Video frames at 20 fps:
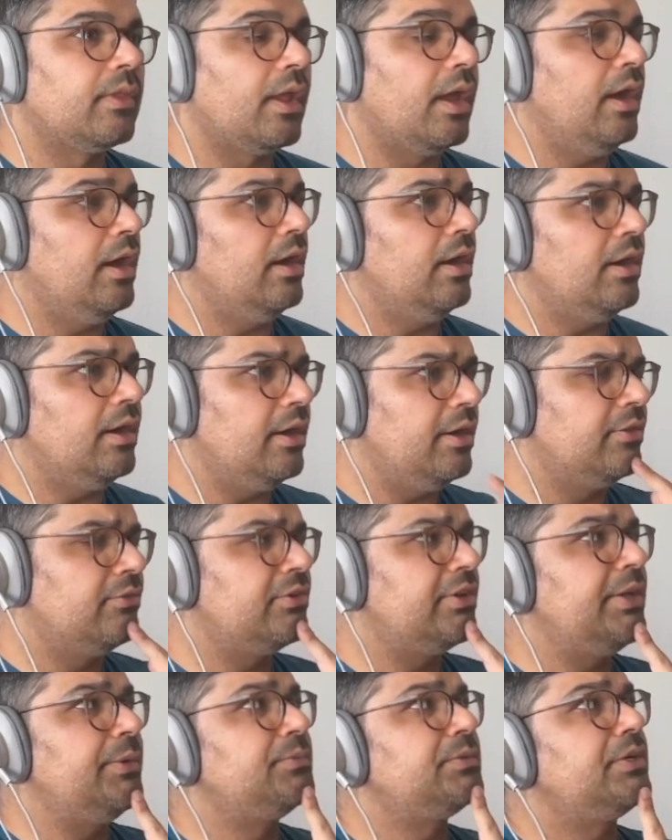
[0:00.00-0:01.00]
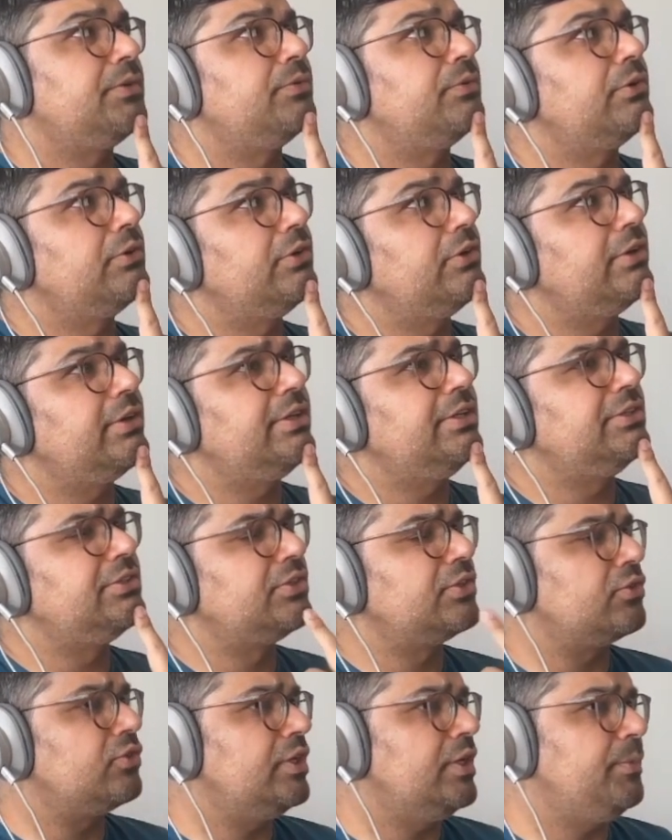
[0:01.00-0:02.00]
Other names I've heard is
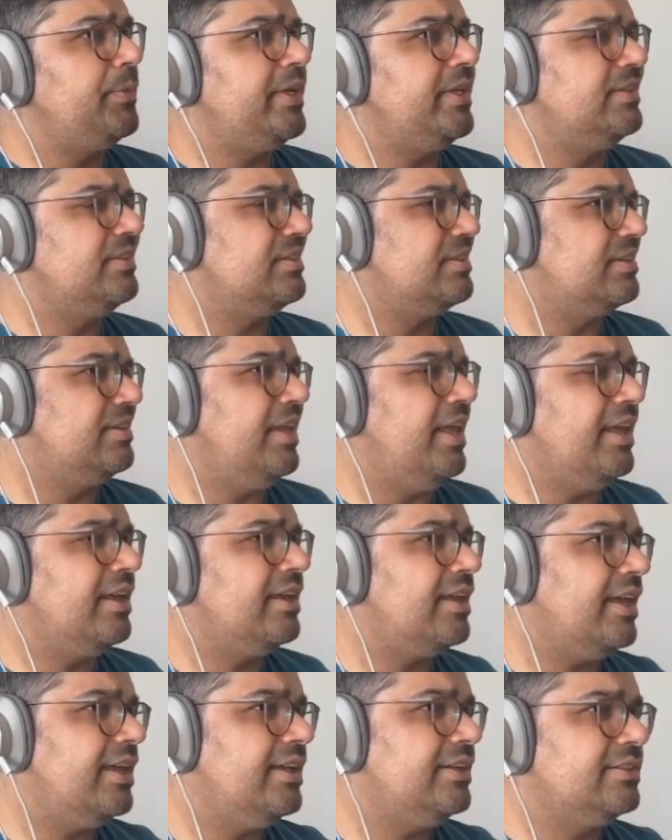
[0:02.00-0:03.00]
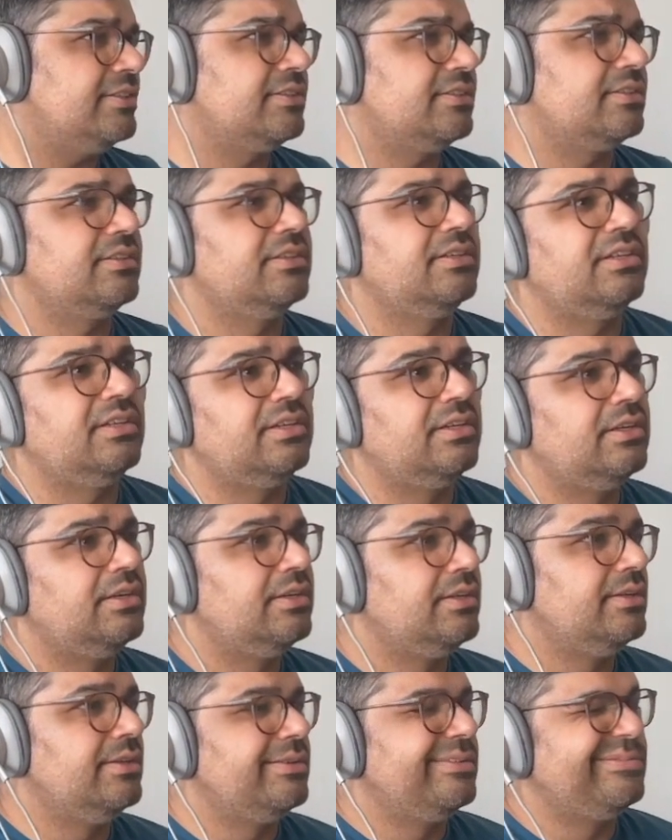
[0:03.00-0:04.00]
Screaming Snake case.
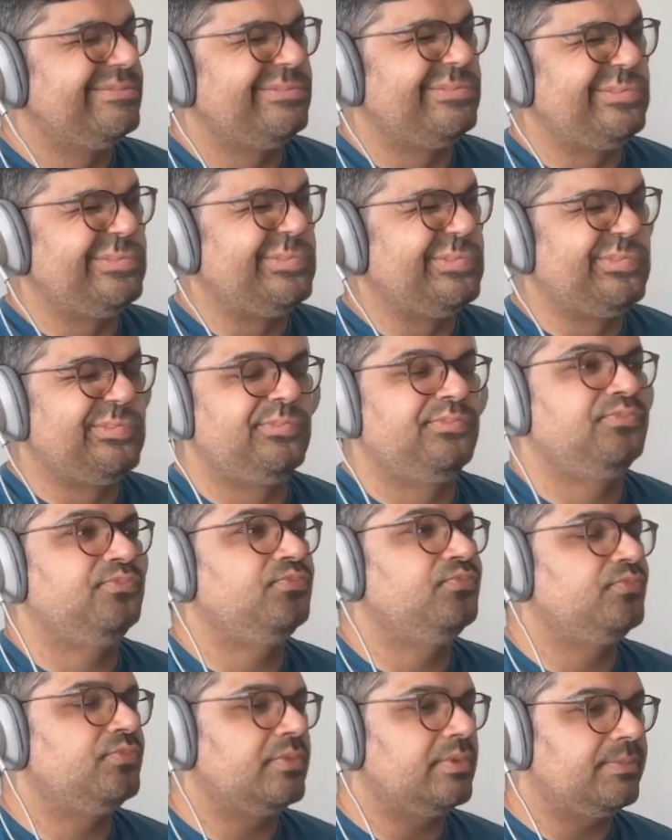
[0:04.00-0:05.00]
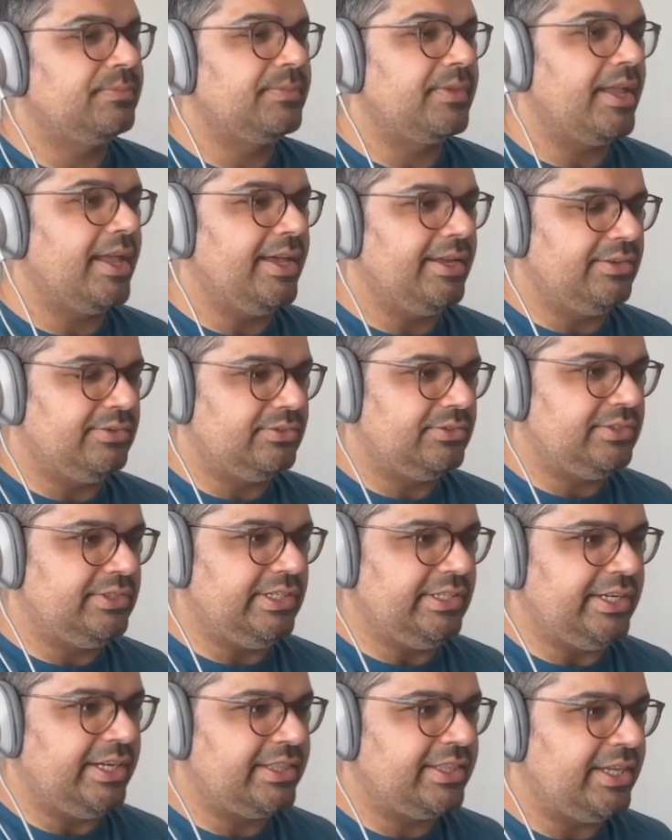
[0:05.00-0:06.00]
I don't really
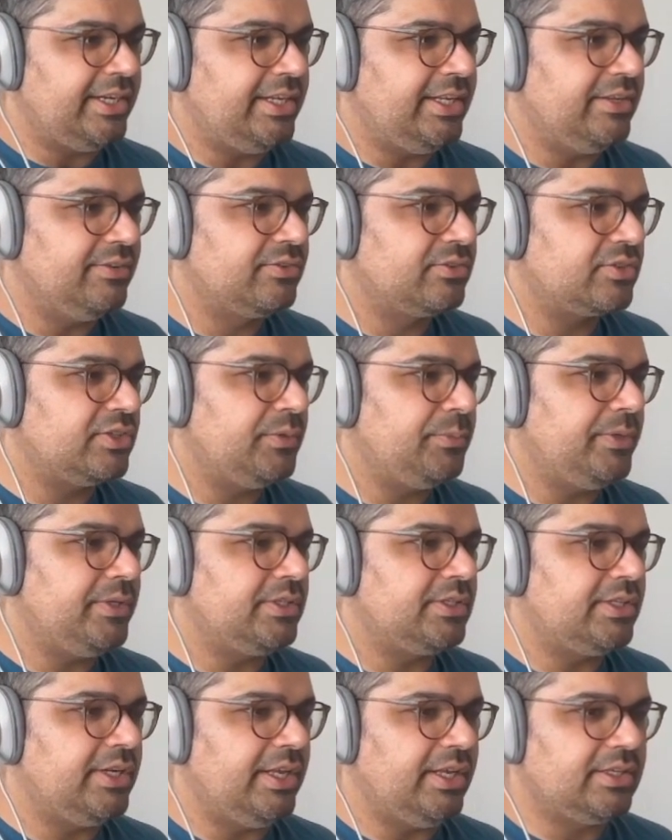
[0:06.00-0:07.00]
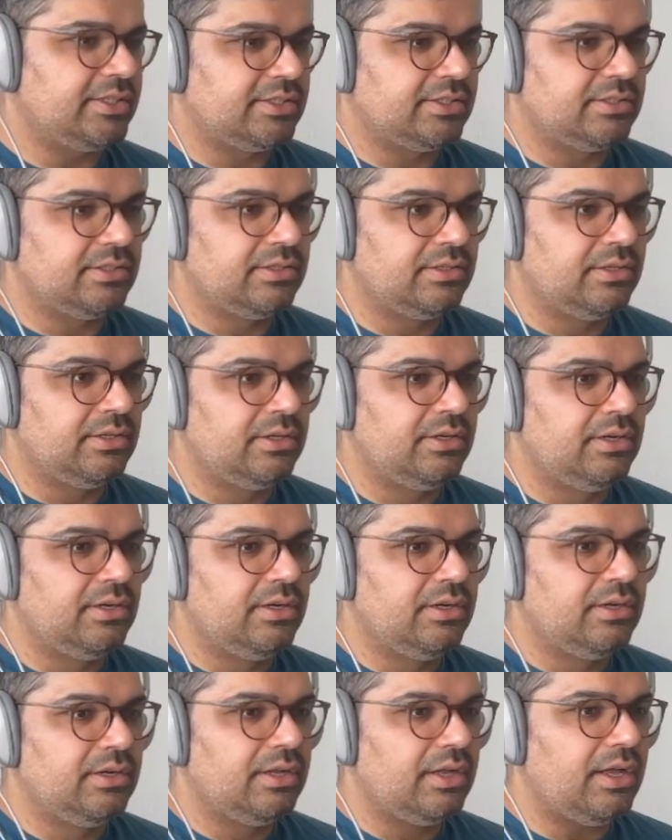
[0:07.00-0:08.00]
like the idea of screaming snakes,
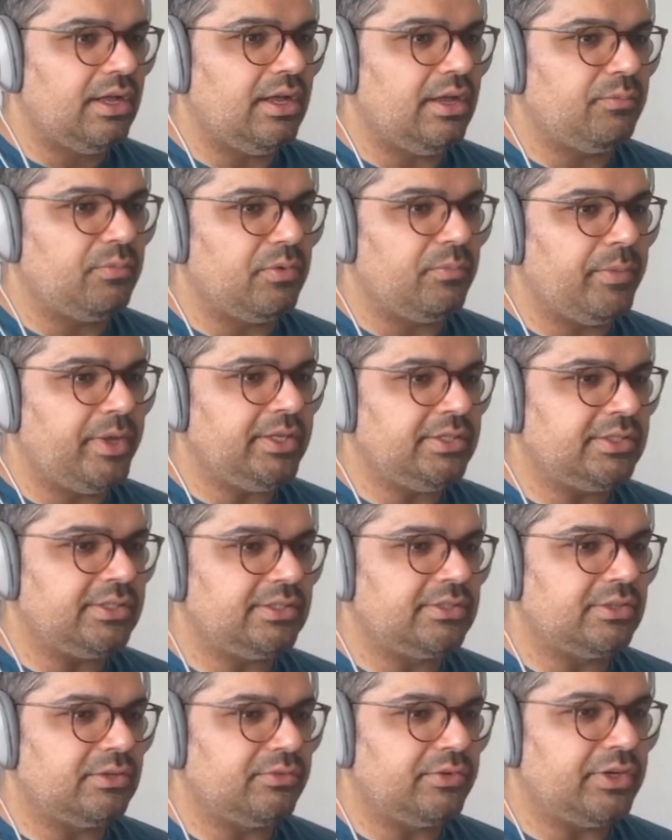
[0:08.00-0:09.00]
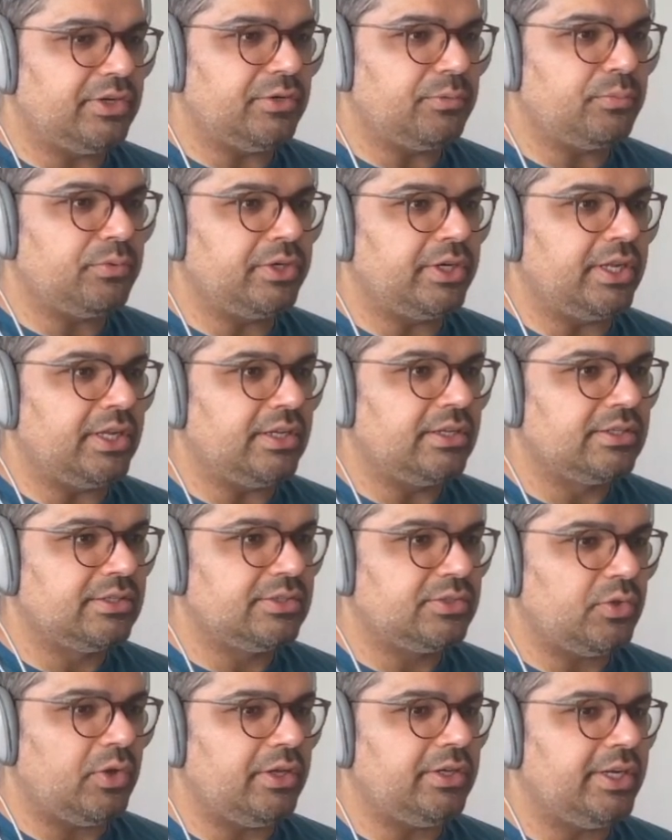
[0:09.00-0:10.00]
but mesas are very pretty,
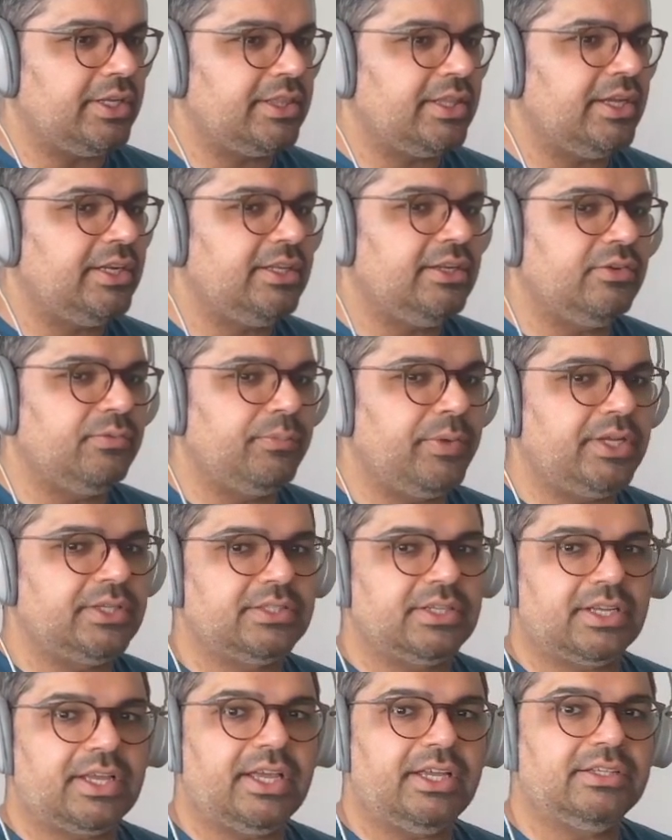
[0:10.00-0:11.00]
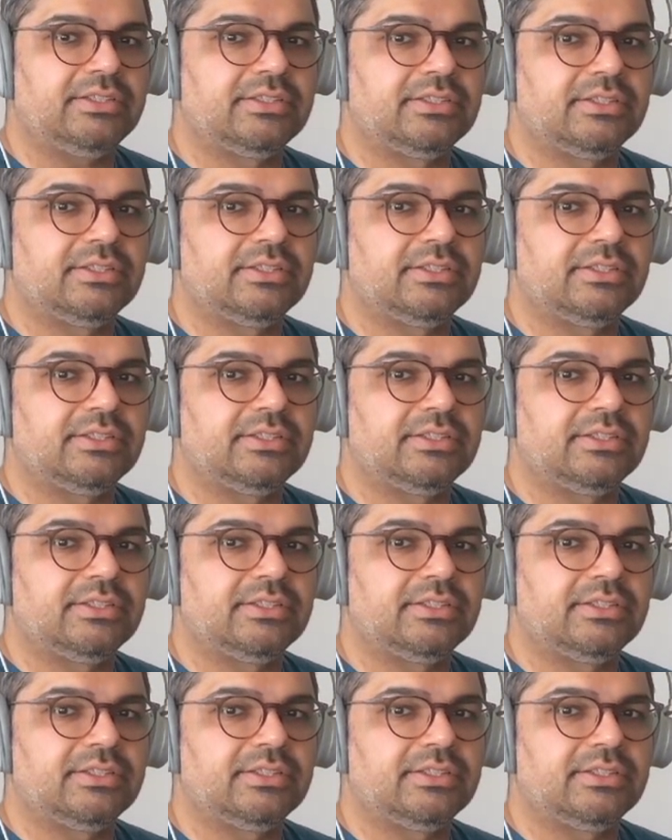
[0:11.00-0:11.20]
so I like the idea of Mesa case.